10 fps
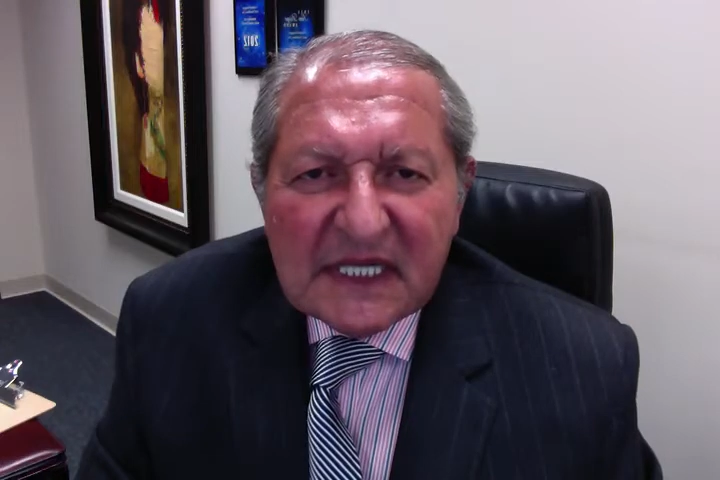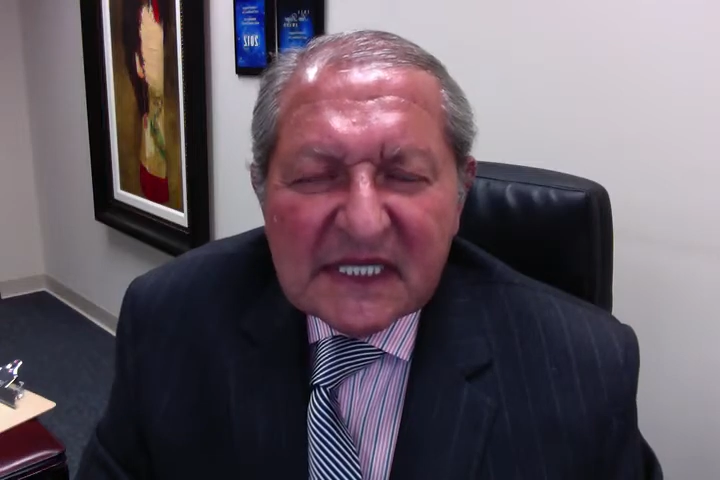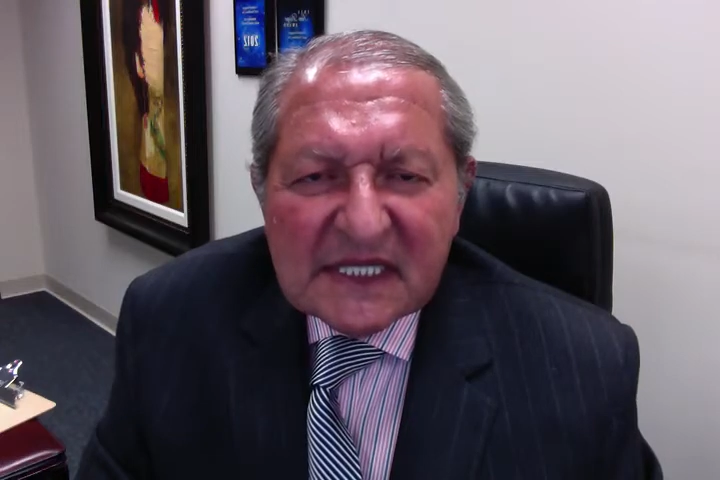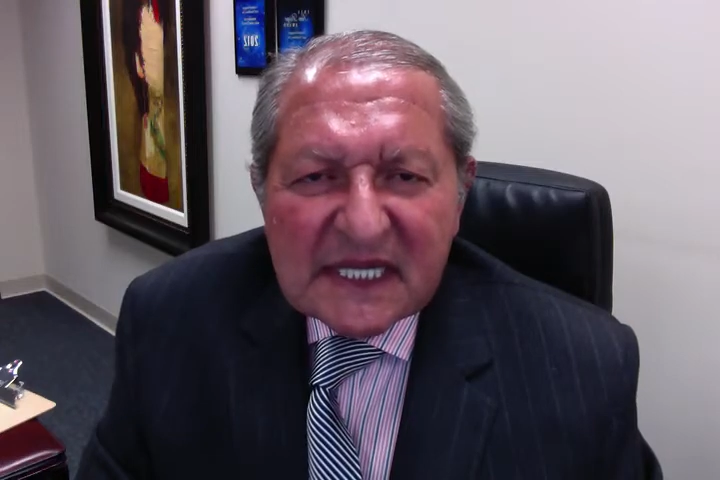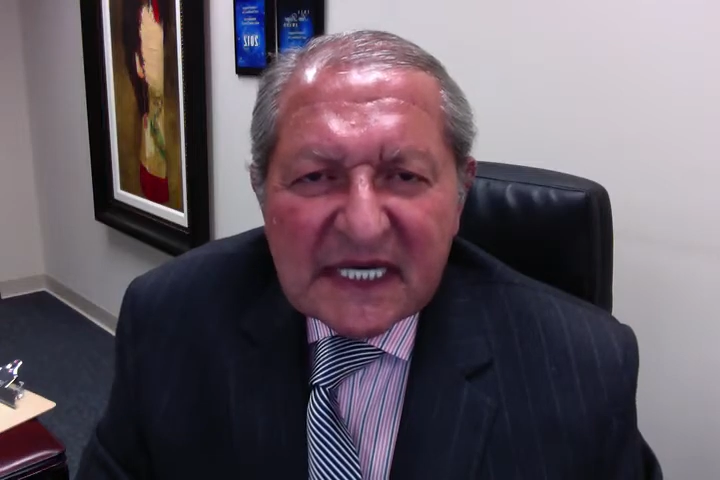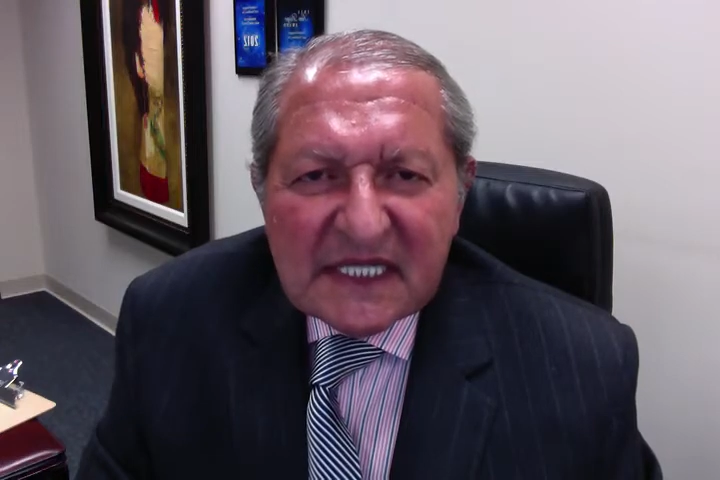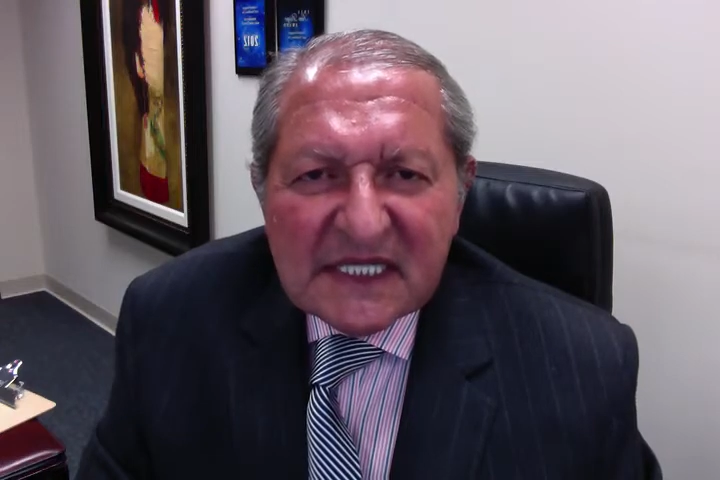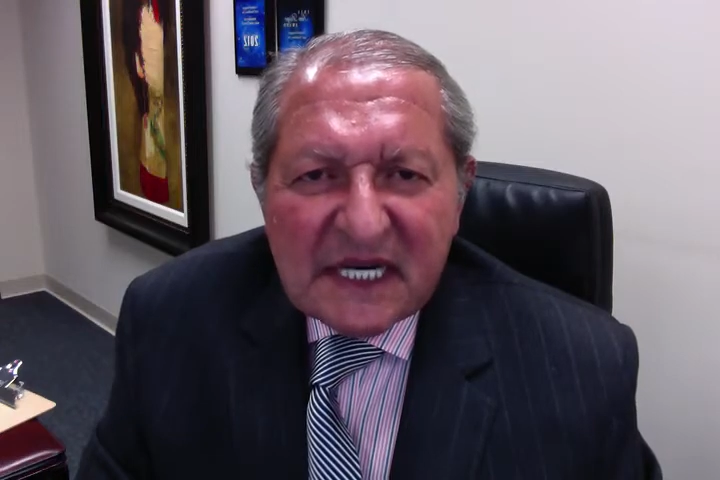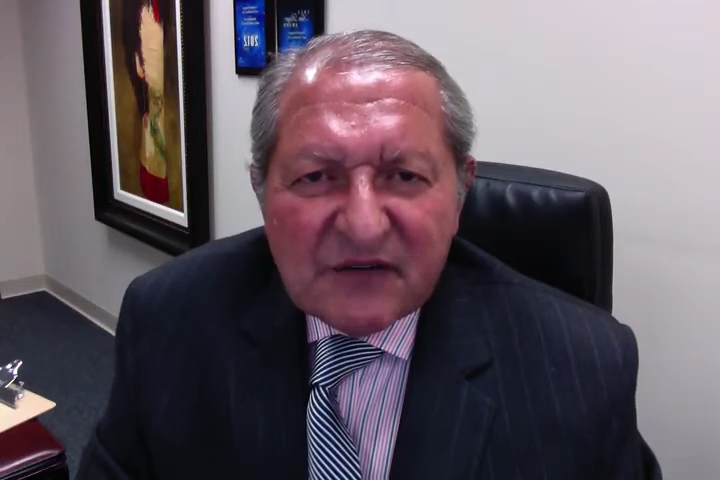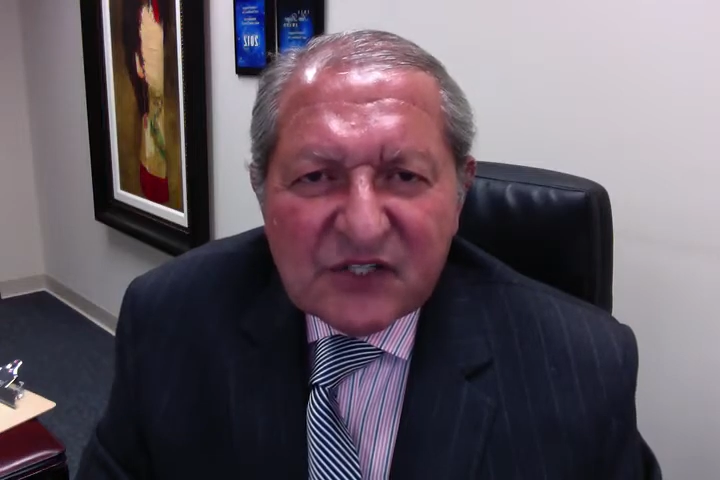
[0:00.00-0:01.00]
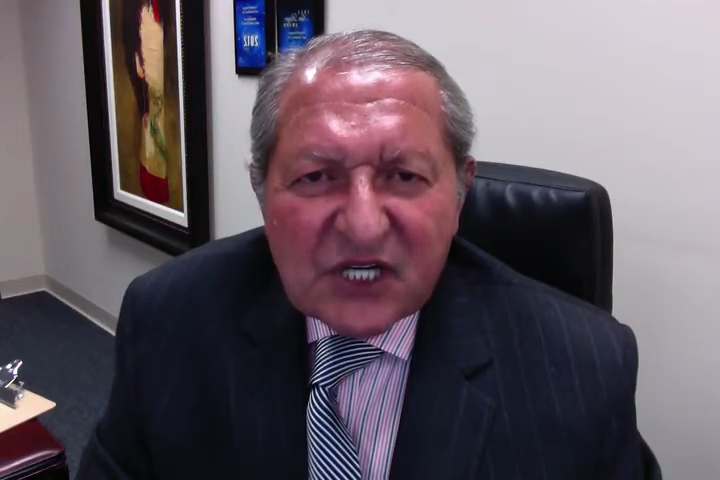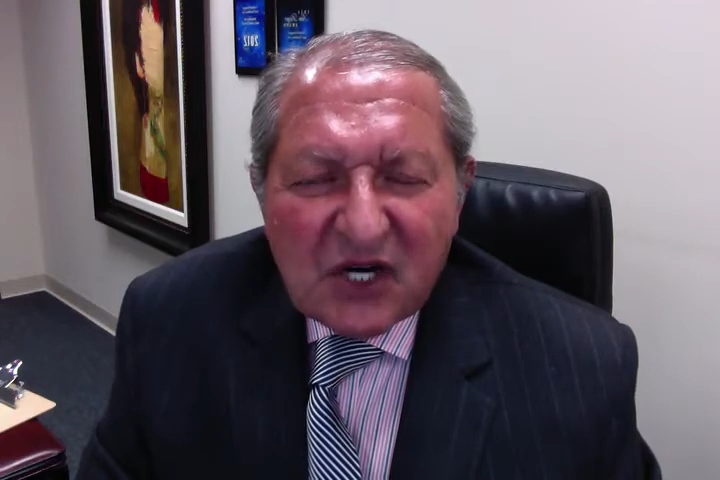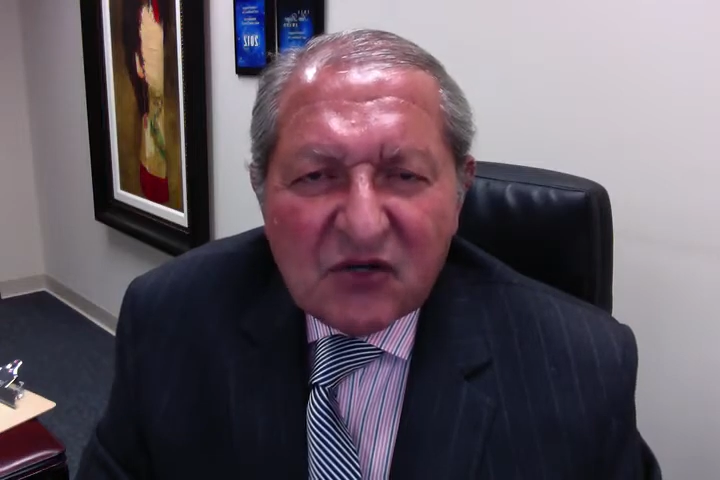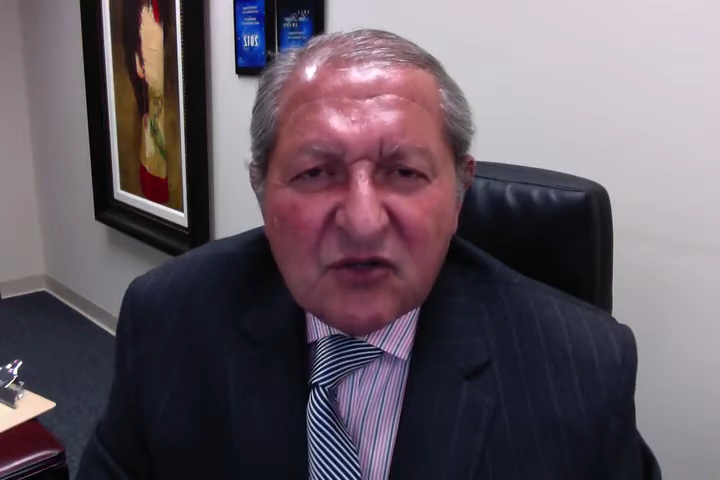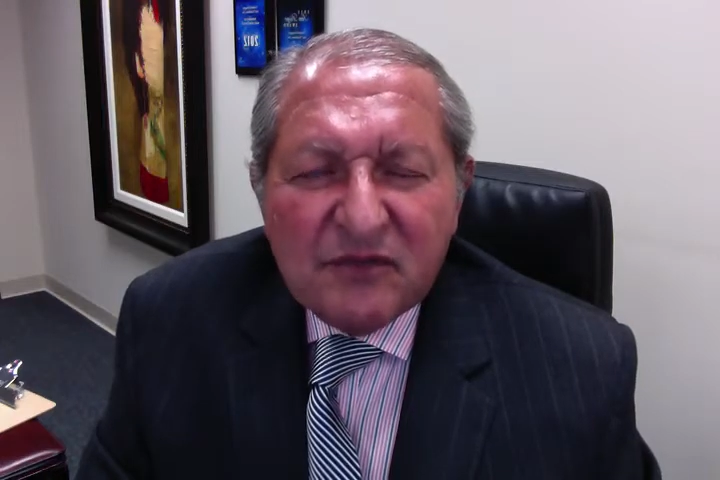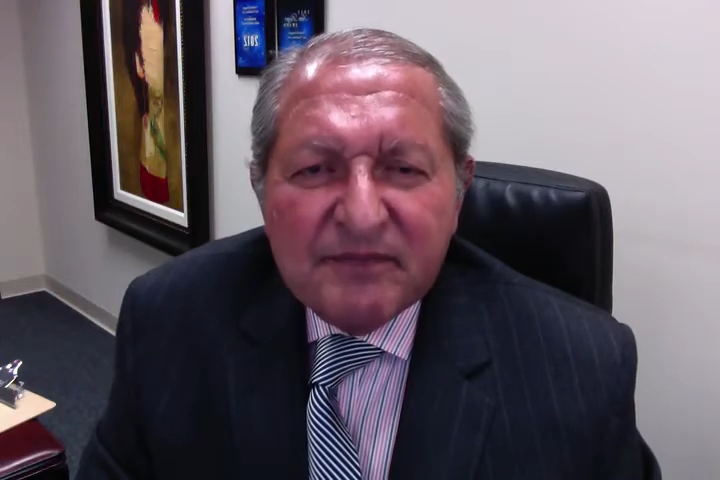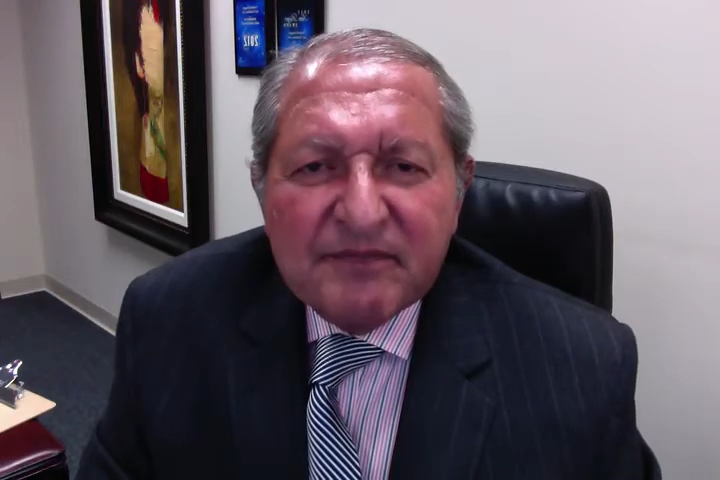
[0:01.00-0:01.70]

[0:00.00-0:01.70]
Studies have shown